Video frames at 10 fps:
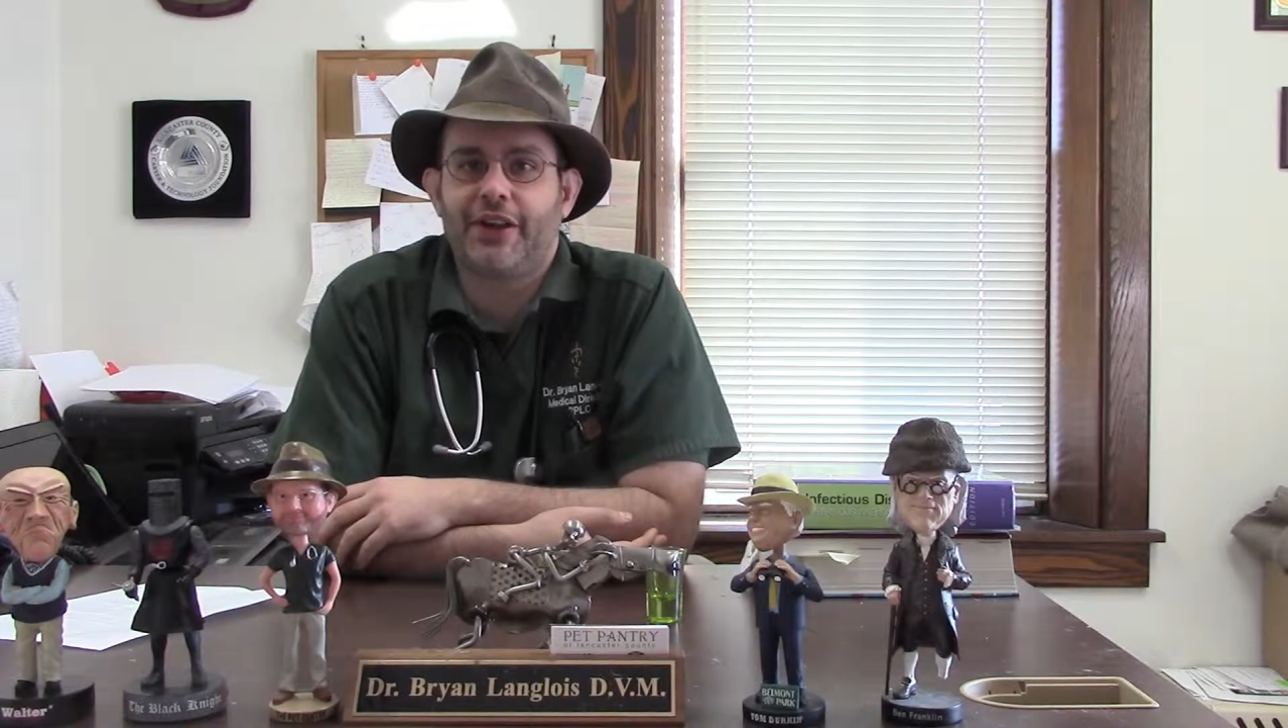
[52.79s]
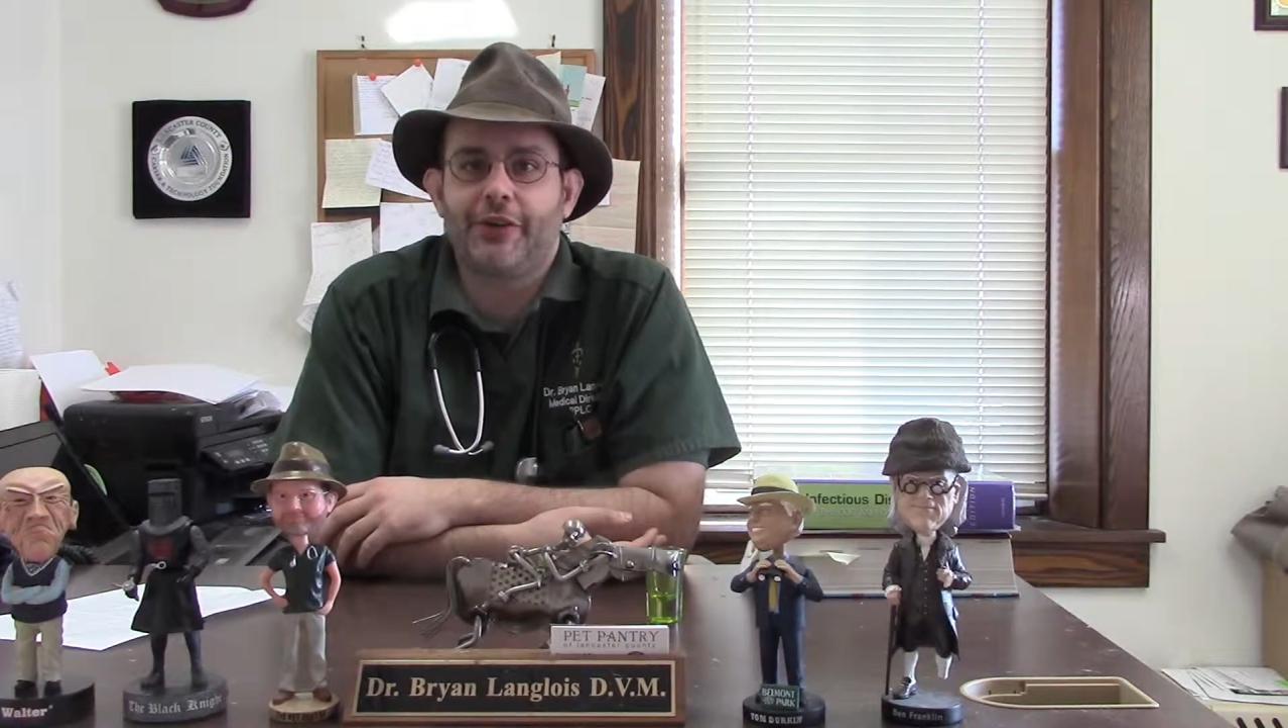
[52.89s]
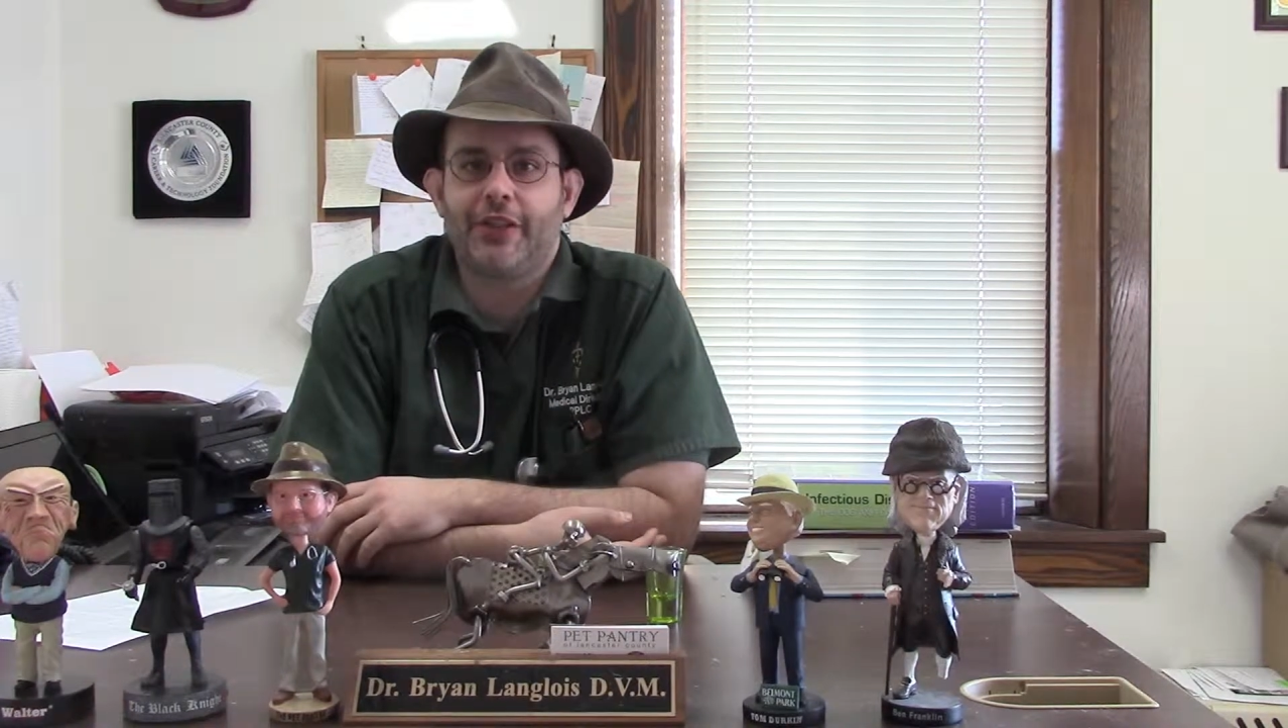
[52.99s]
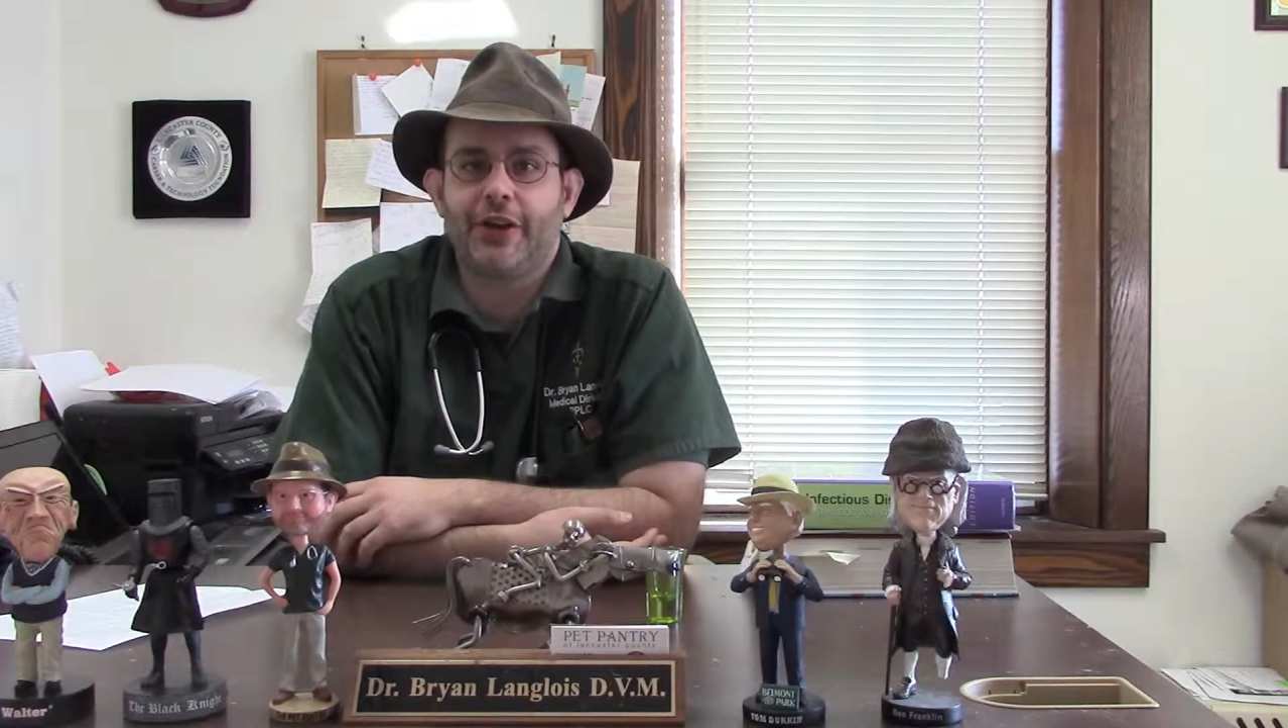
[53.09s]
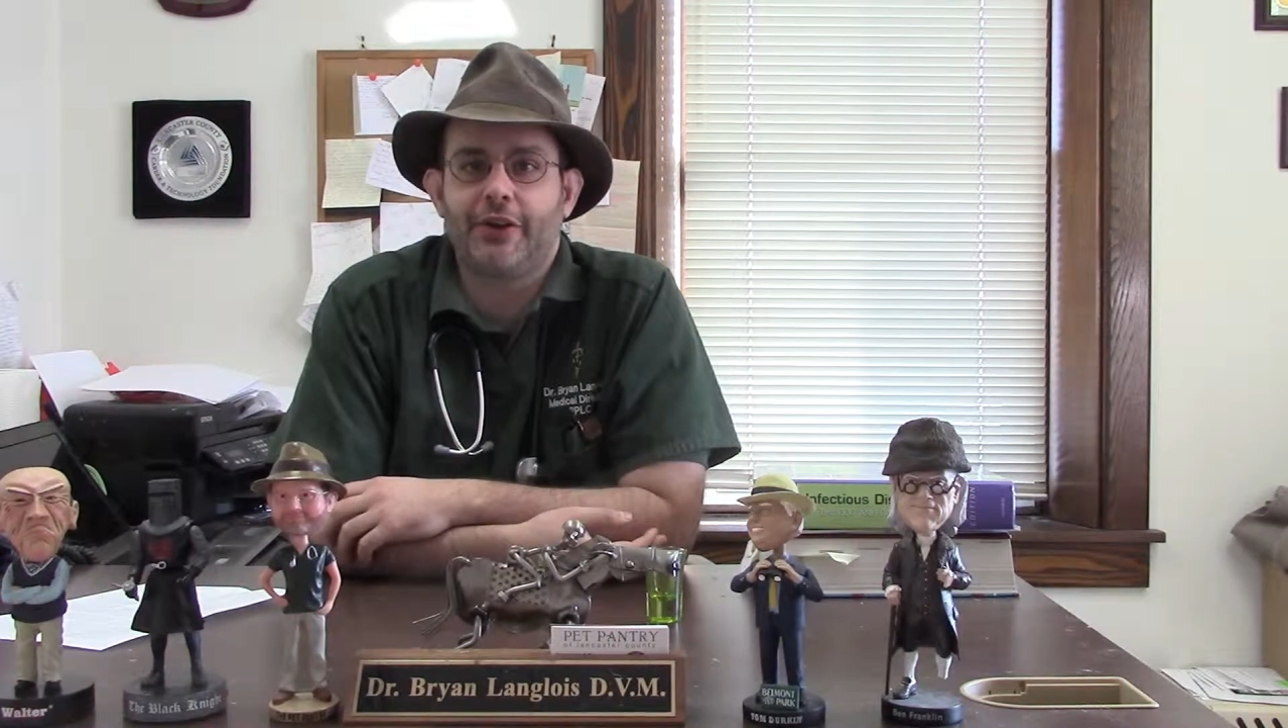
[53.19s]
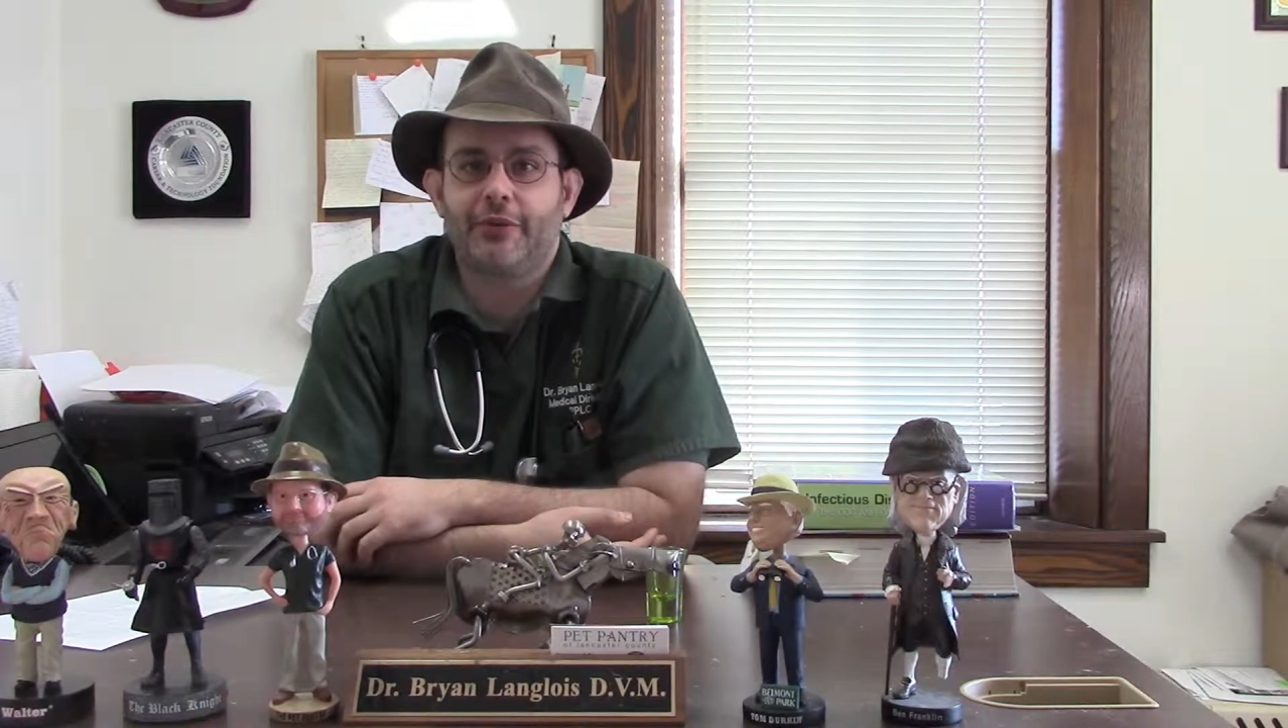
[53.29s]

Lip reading: out there,